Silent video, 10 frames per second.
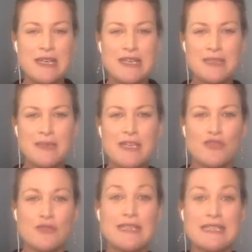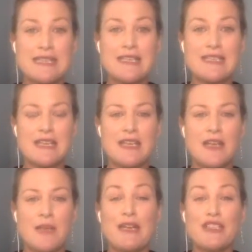something that's really sexy,
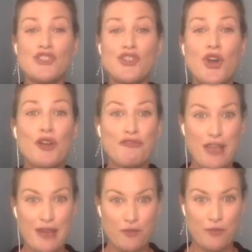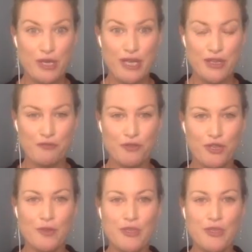but it's not for everybody in the room.